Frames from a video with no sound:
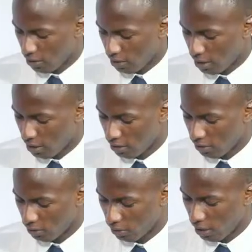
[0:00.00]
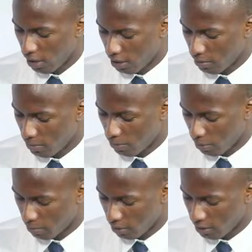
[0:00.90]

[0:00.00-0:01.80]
The solution. The props.